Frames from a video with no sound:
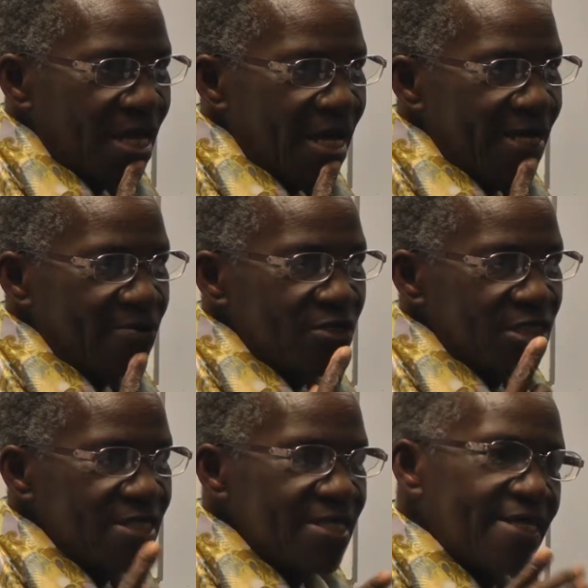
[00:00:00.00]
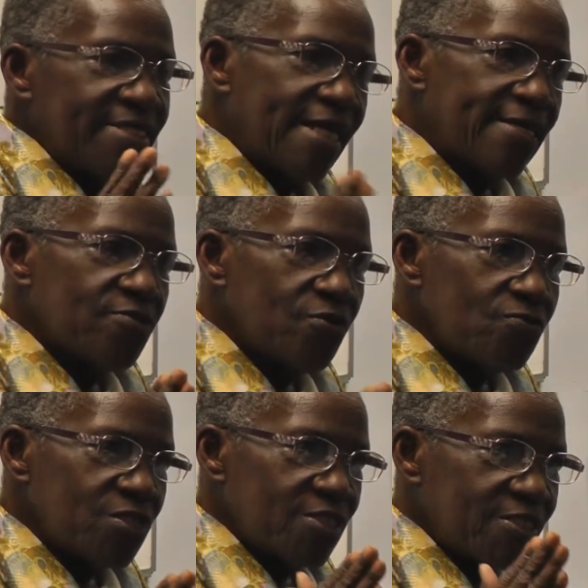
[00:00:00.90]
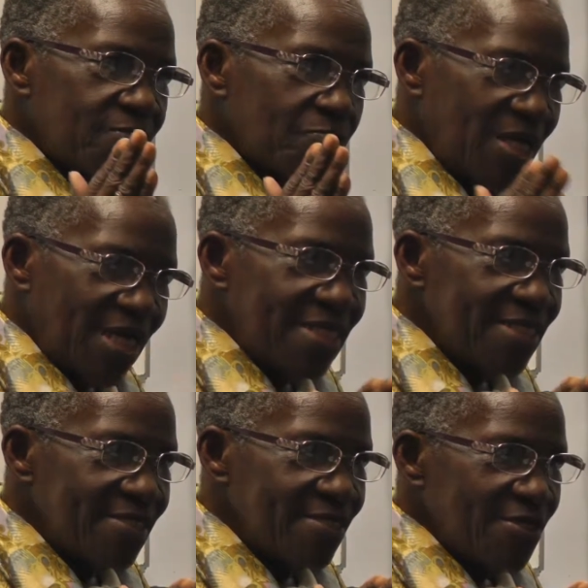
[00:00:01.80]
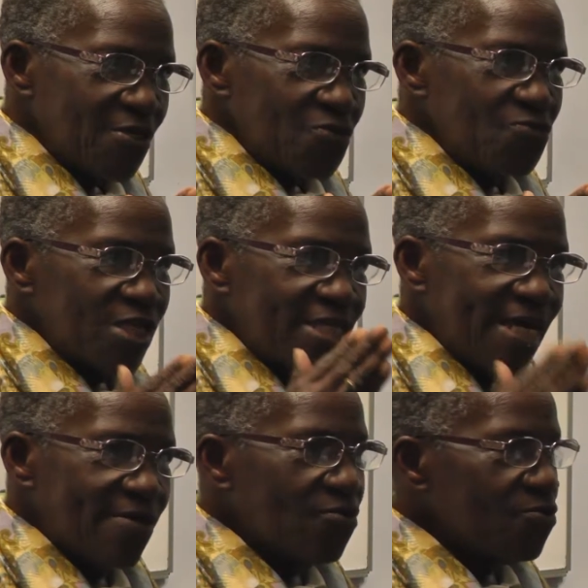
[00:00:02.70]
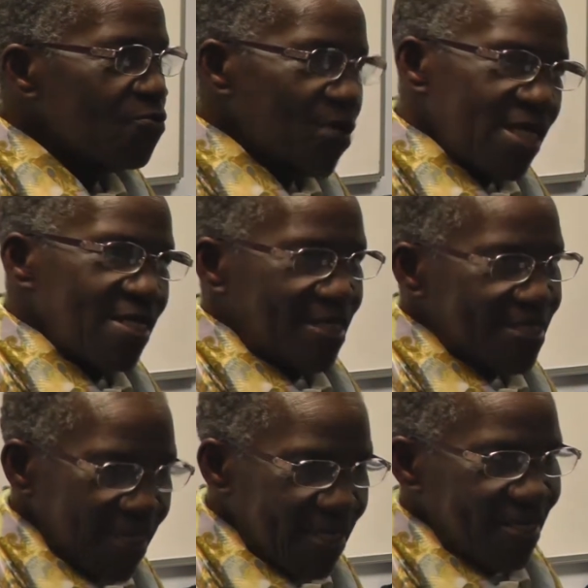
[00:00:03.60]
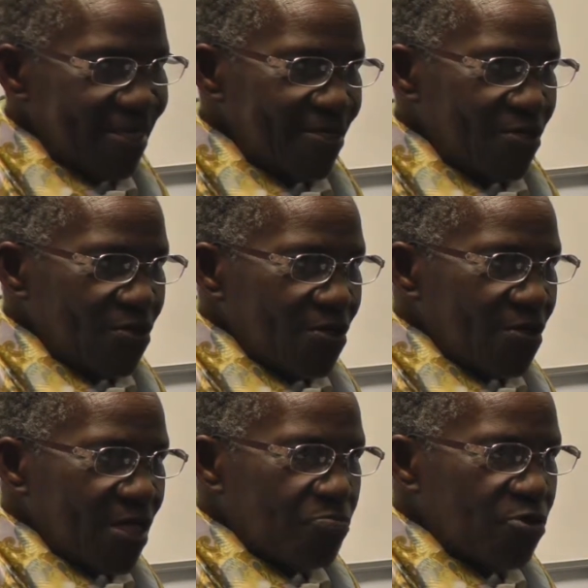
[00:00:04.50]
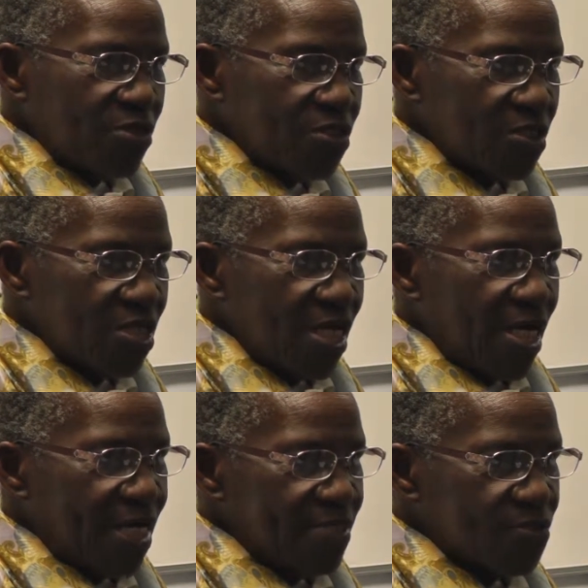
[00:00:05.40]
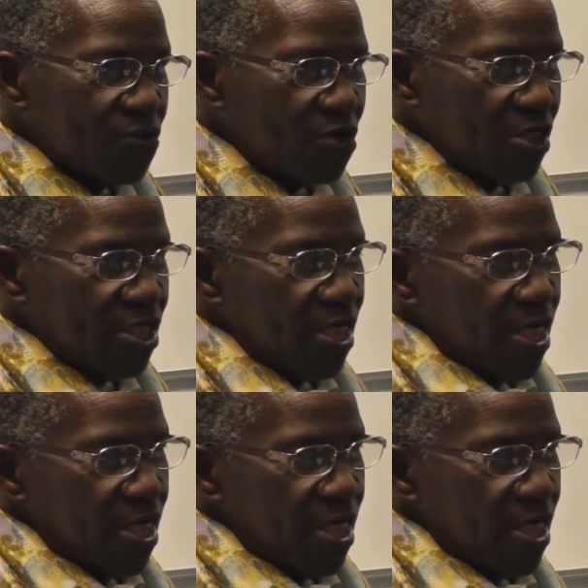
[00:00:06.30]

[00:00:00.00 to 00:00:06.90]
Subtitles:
And until that diagnosis is made, you cannot really say that person has got